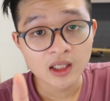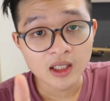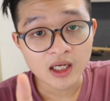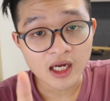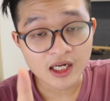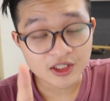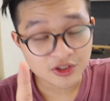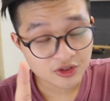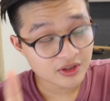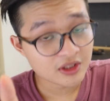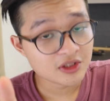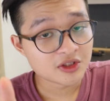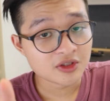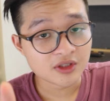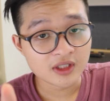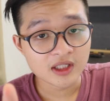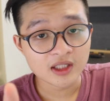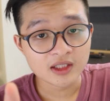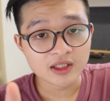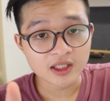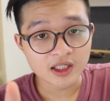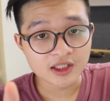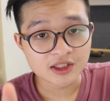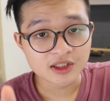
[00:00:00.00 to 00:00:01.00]
as soon as you
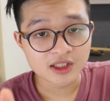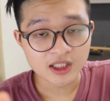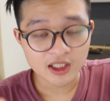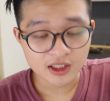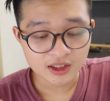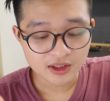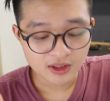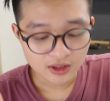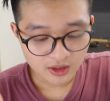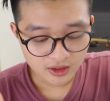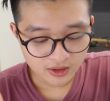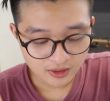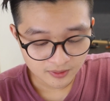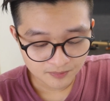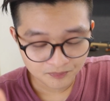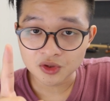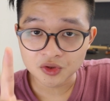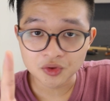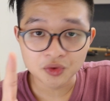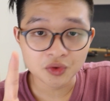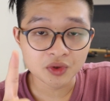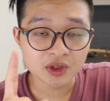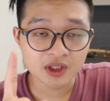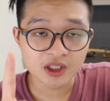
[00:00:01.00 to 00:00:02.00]
get the HKID card,
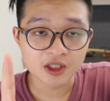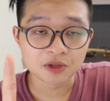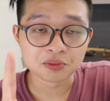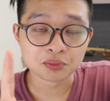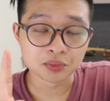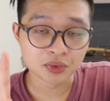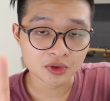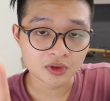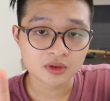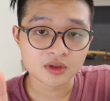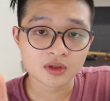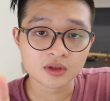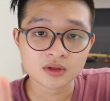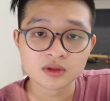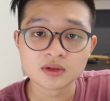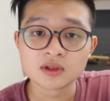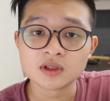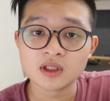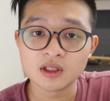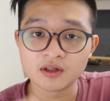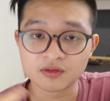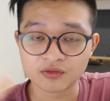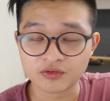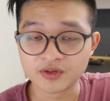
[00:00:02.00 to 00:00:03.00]
you can book
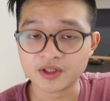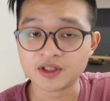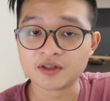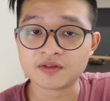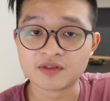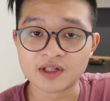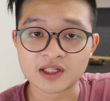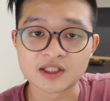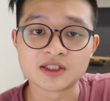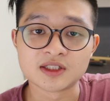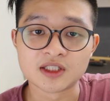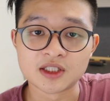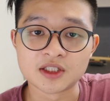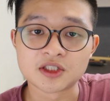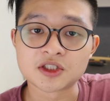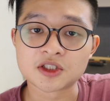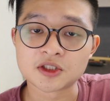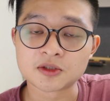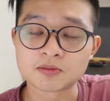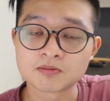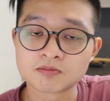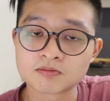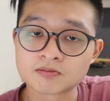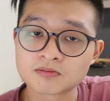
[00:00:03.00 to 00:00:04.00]
a free
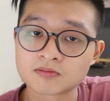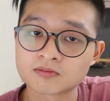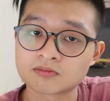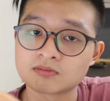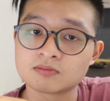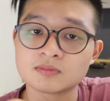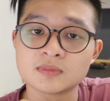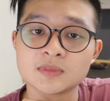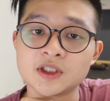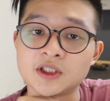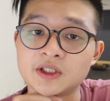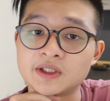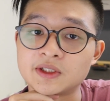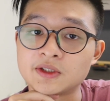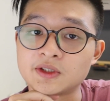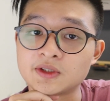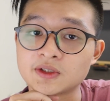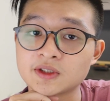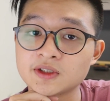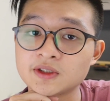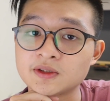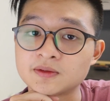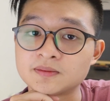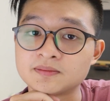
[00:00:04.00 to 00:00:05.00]
vaccination here in Hong
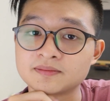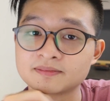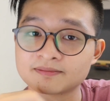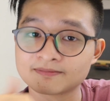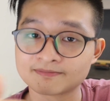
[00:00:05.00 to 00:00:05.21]
Kong,